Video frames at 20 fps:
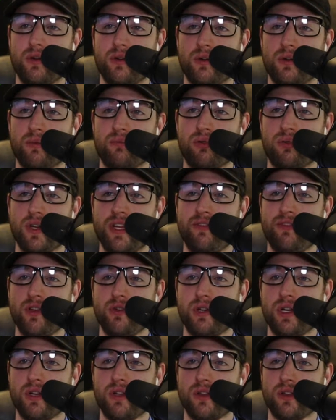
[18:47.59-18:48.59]

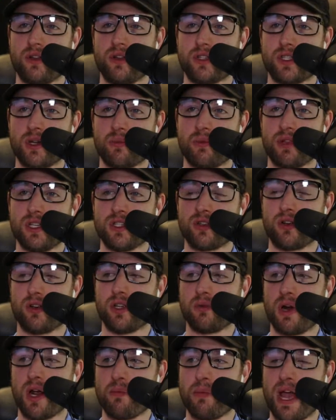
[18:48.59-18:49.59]
previewing some of these
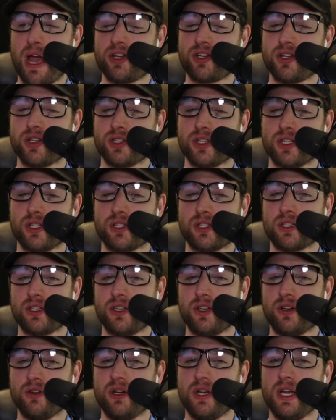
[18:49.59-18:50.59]
early round matches. Is
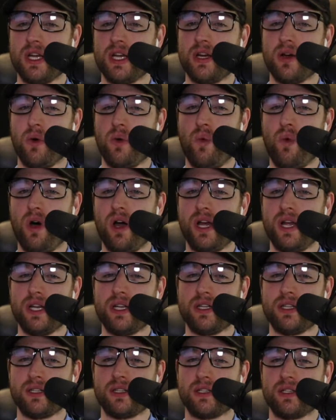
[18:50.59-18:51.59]

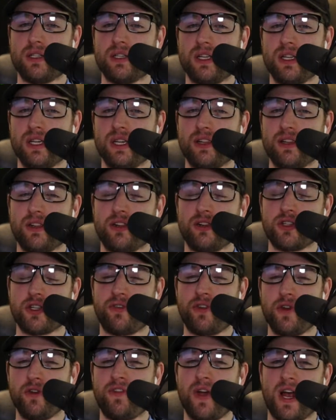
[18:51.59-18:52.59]
one. There's a
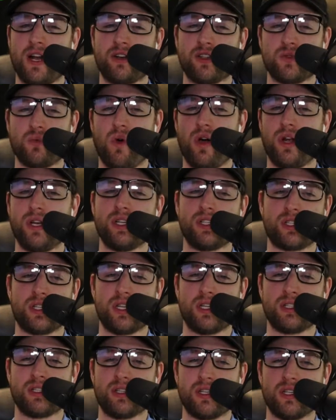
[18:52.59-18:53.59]
few factors. One
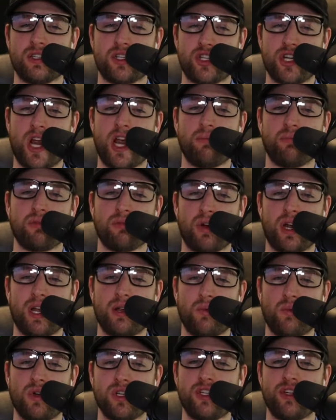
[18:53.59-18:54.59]
is shape,
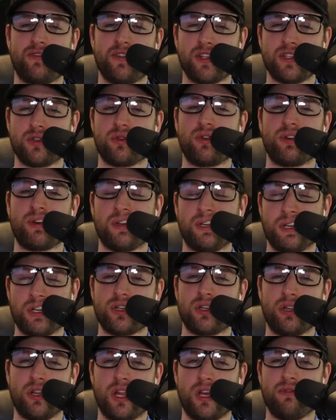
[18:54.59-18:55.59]
right? What's your physical
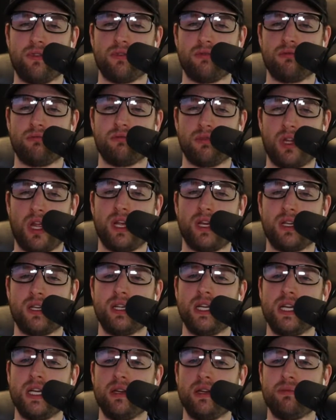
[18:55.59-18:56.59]
conditioning level like?
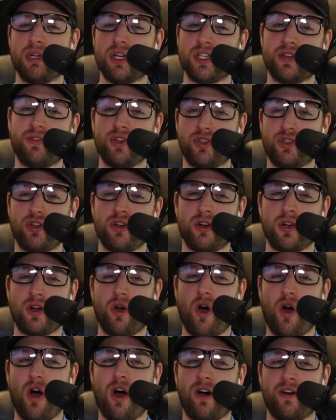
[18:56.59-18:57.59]
Because if you took
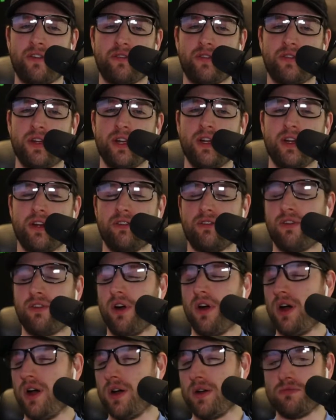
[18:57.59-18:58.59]
off
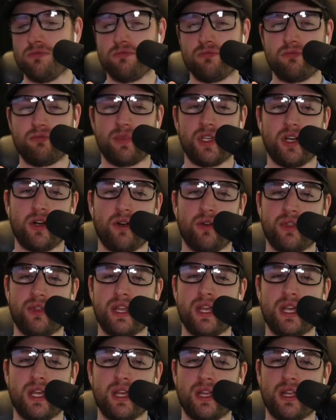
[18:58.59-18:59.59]
from
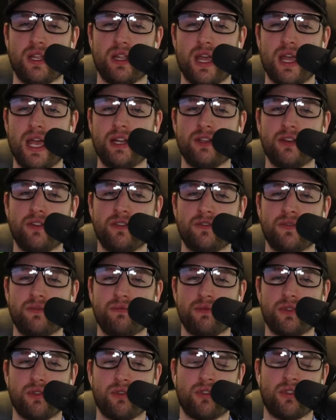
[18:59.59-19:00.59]
the end of,
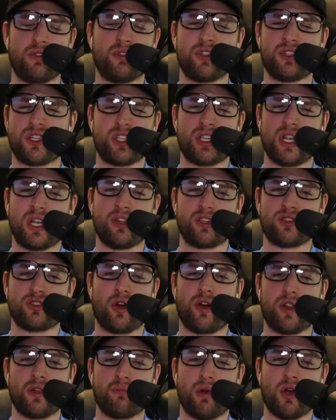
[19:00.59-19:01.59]
let's just say, the
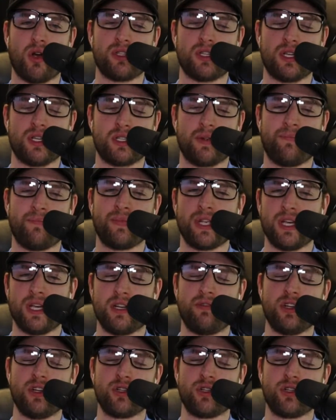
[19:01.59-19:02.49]
start of the postseason, individual